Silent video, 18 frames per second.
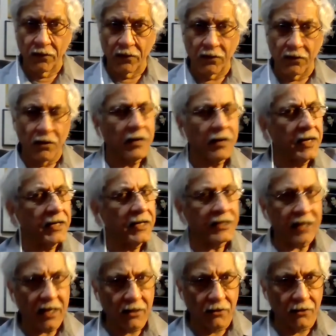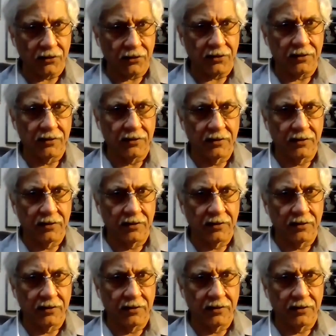Not in silos.